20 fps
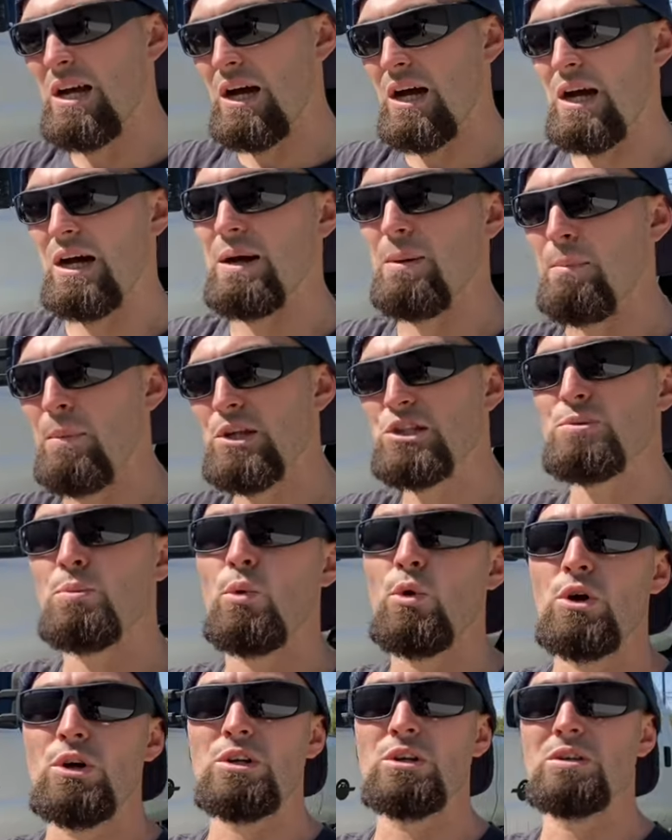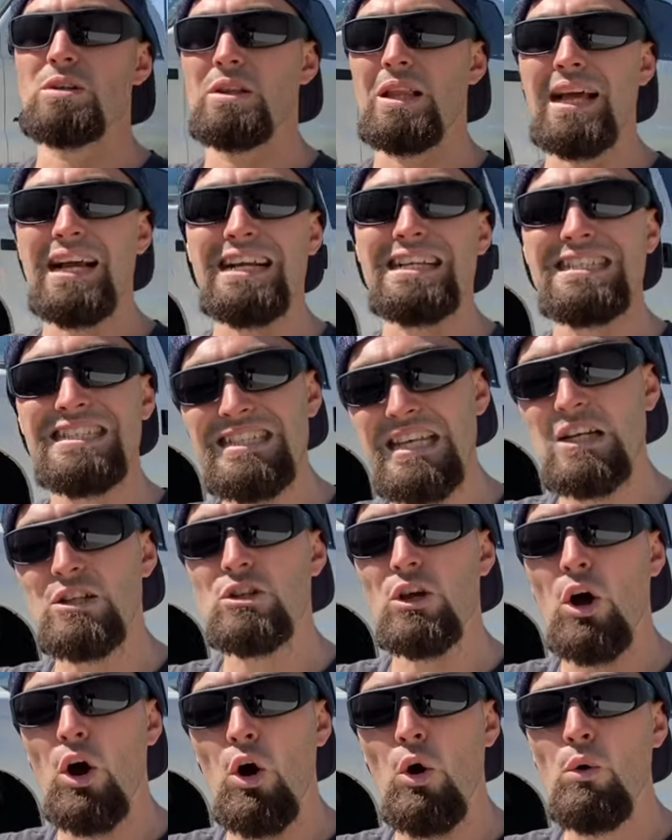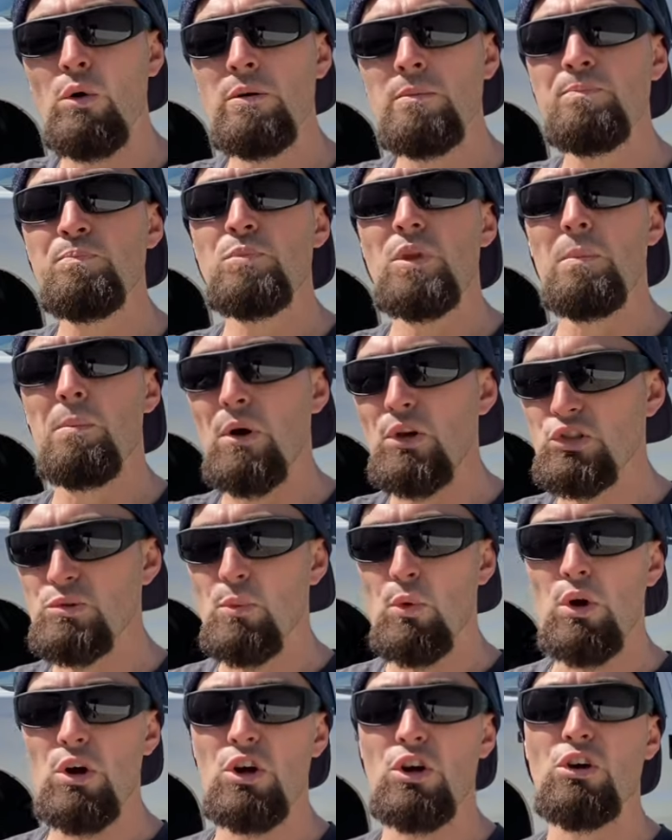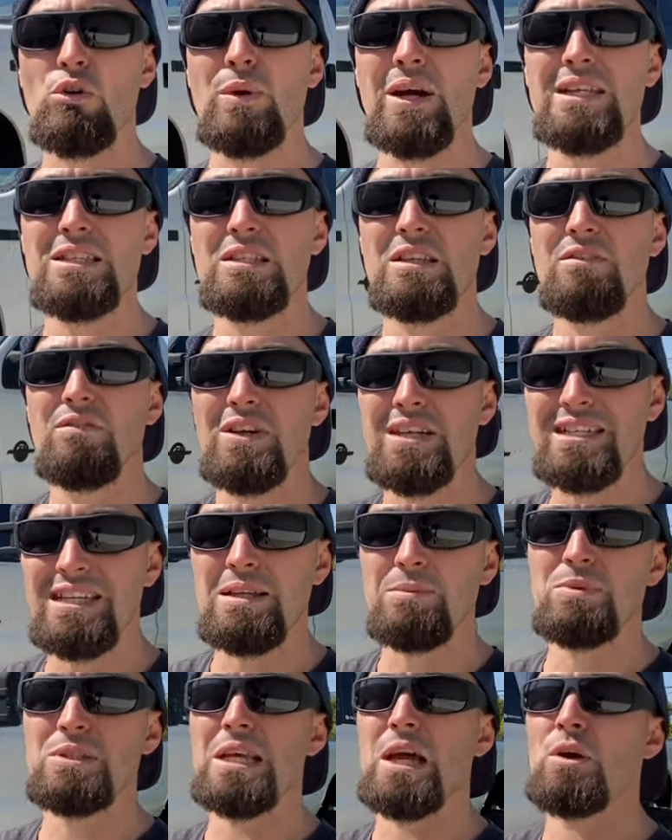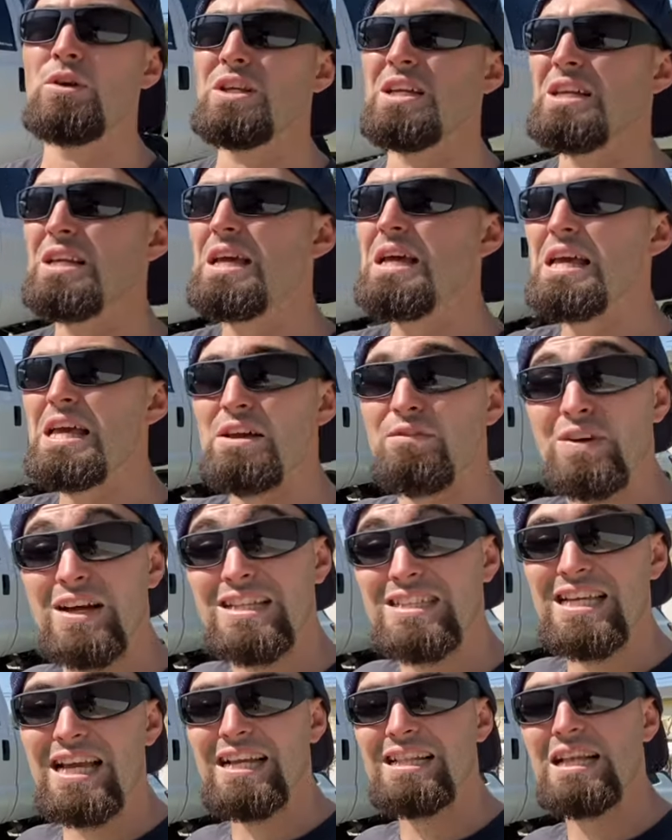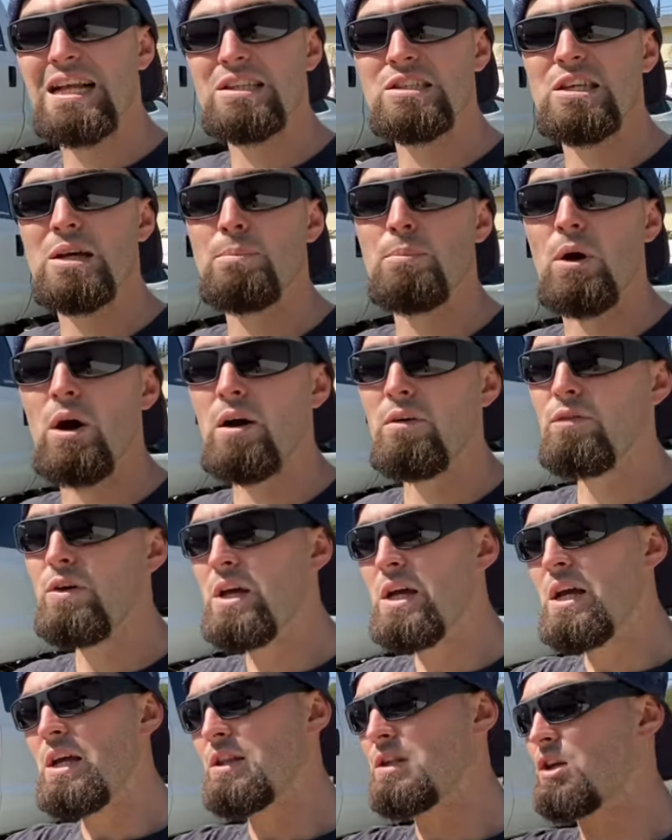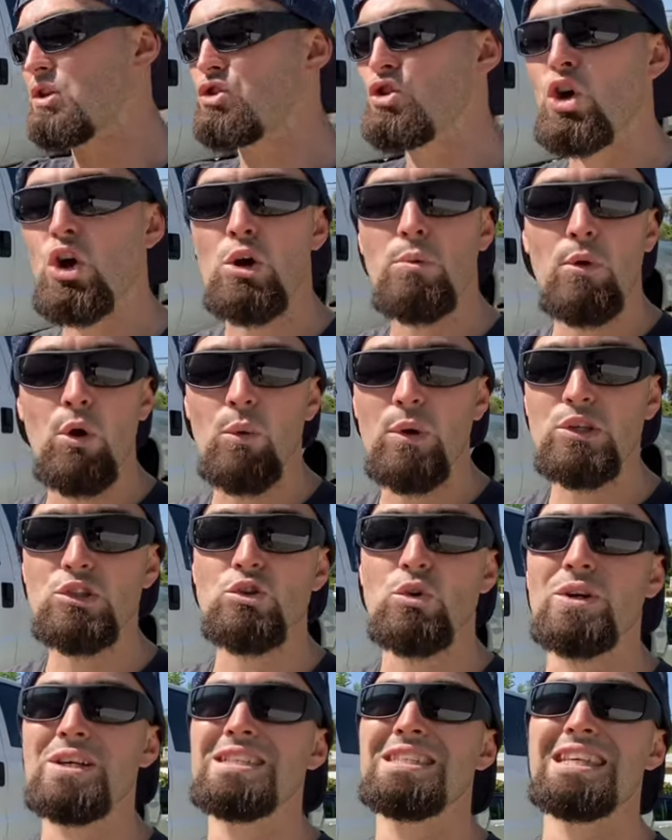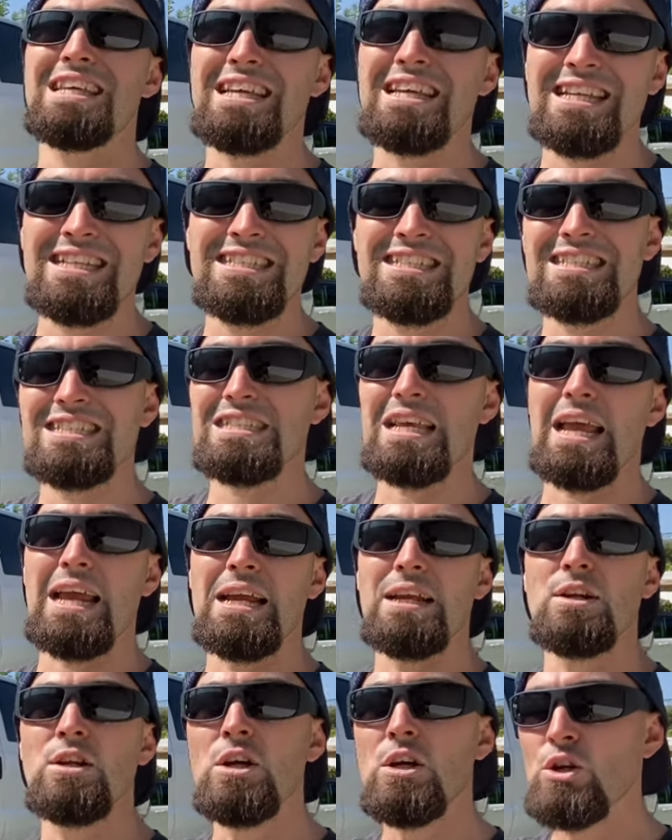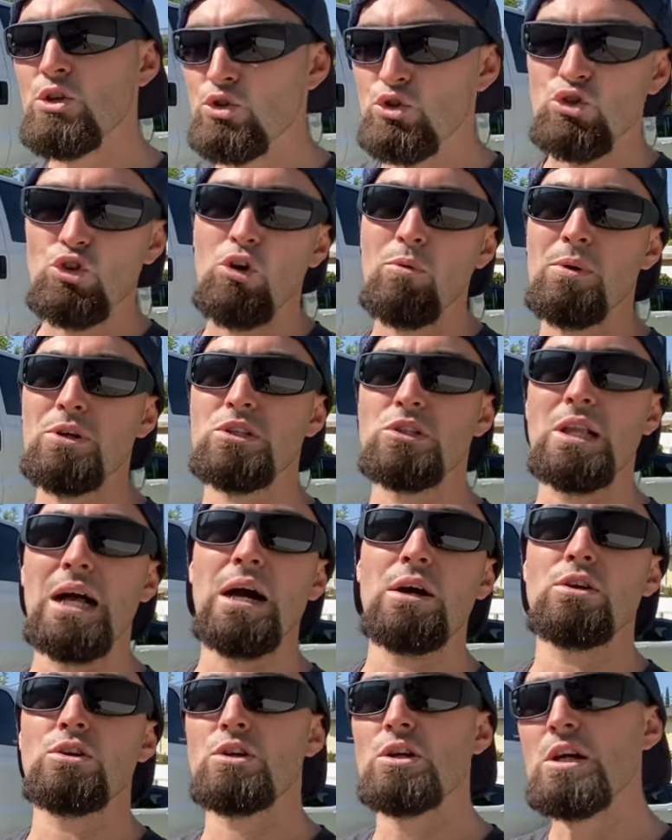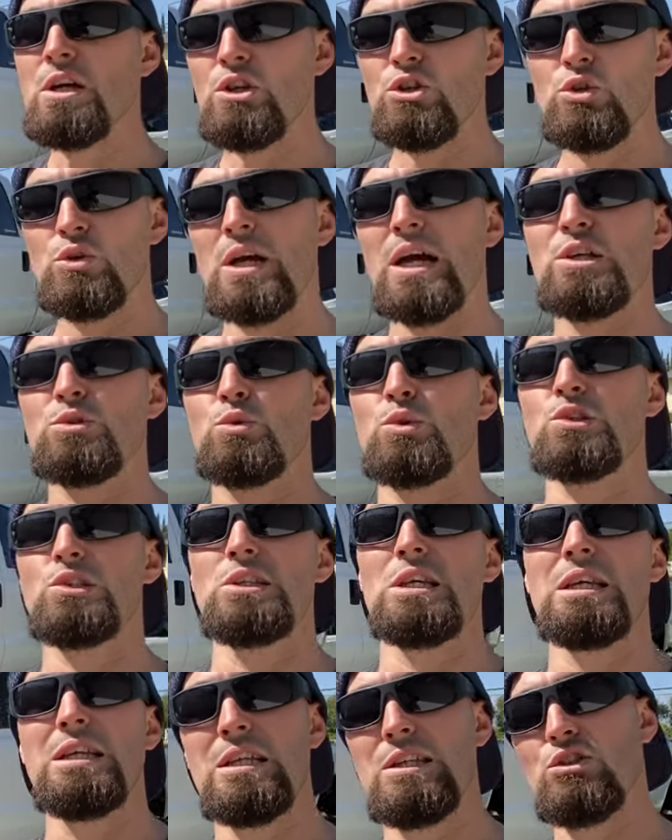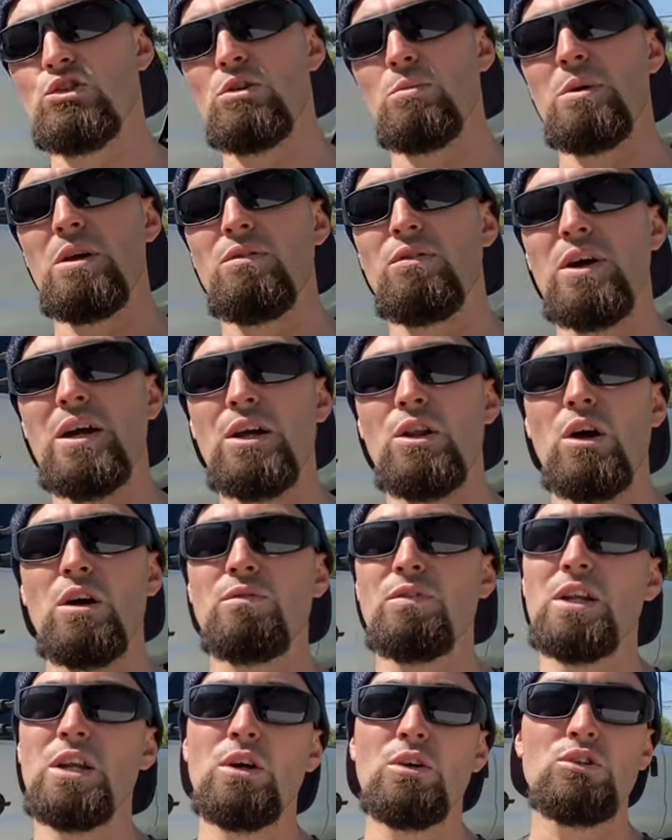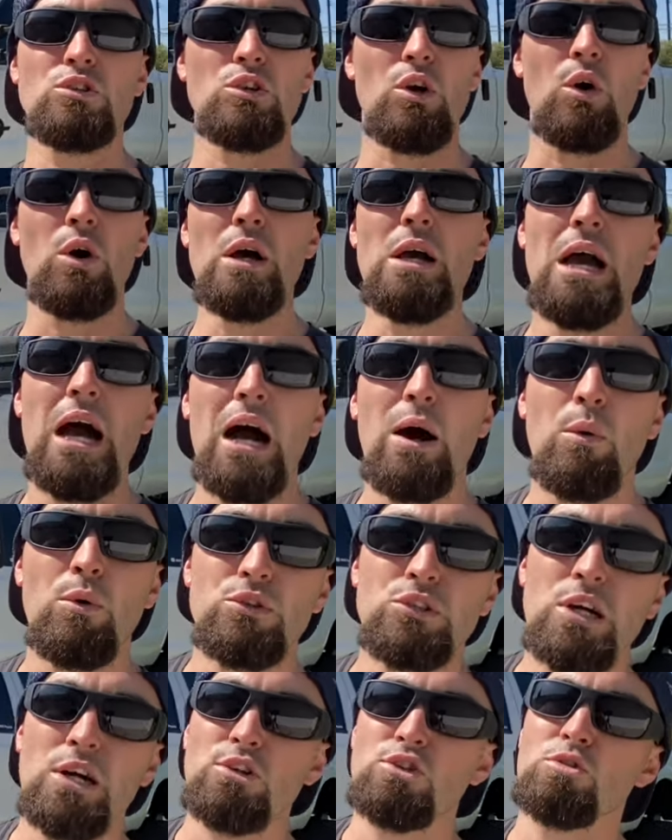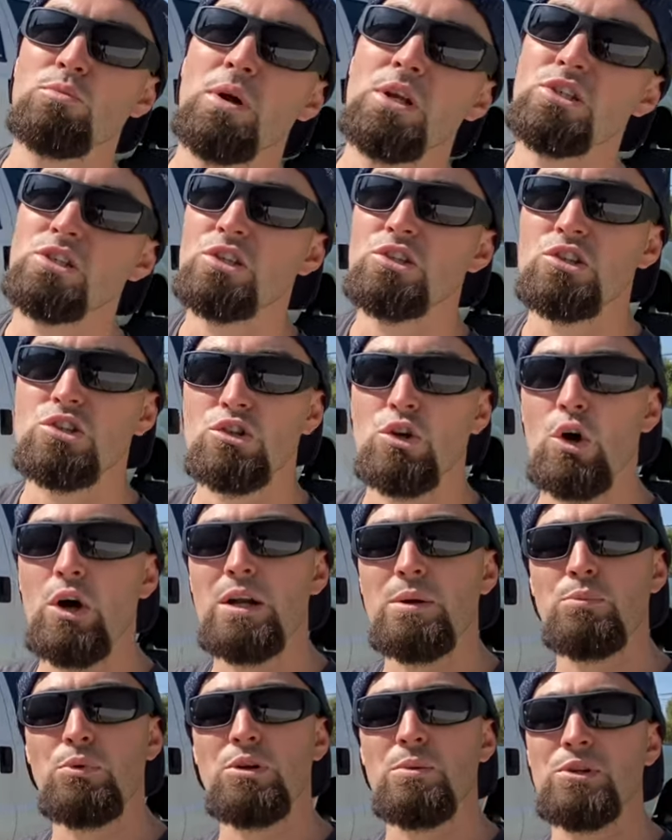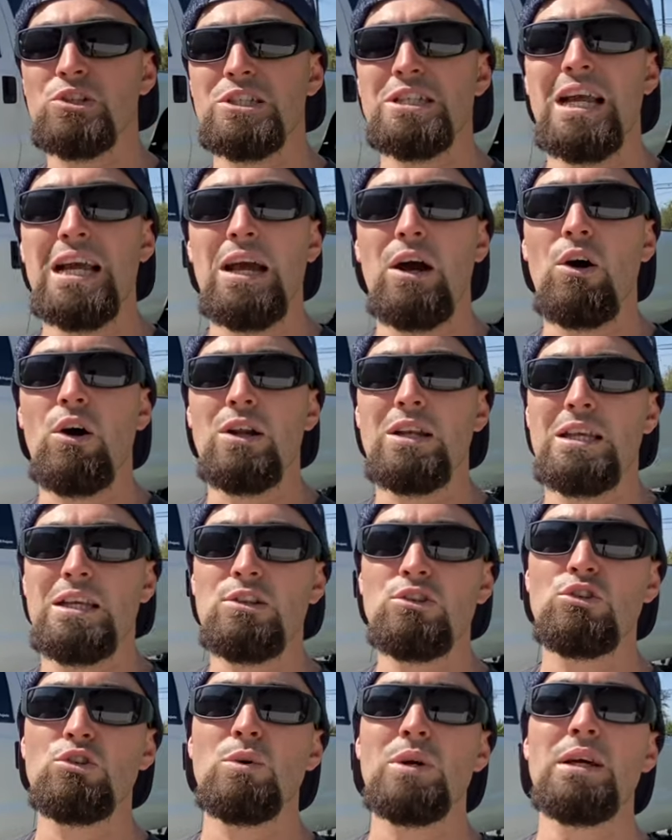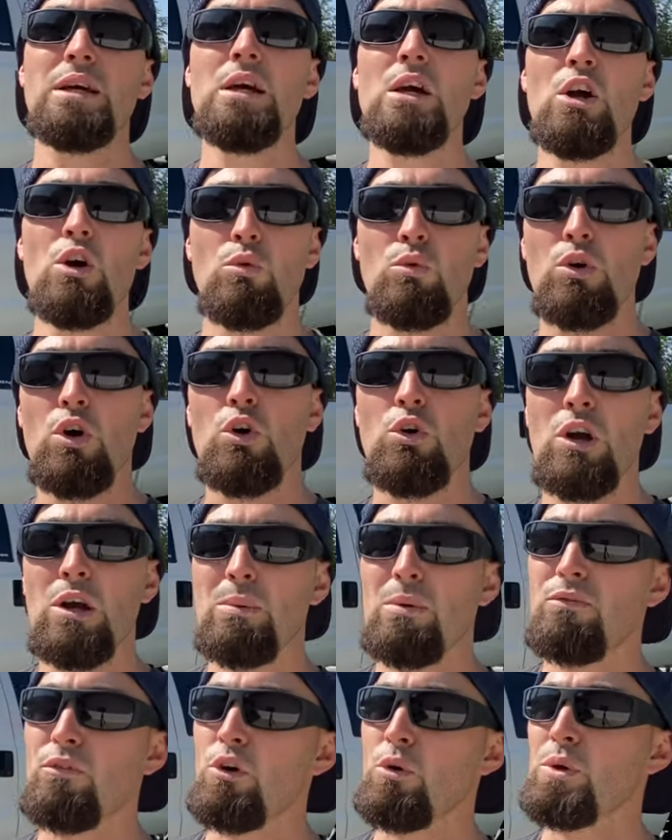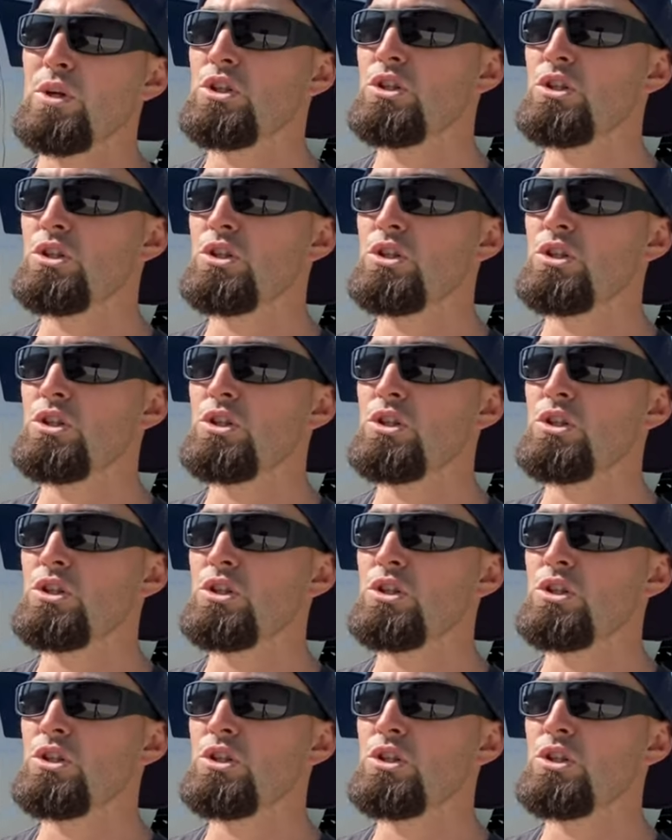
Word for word: uh, much more like a 6.0, much more aggressive and deep sounding. If I take that tip off, the turbo whistle is insane, so much louder. You guys will see, this shouldn't be a very long video, so I won't talk too much. Let's just go ahead and pretty much get on into it real quick before we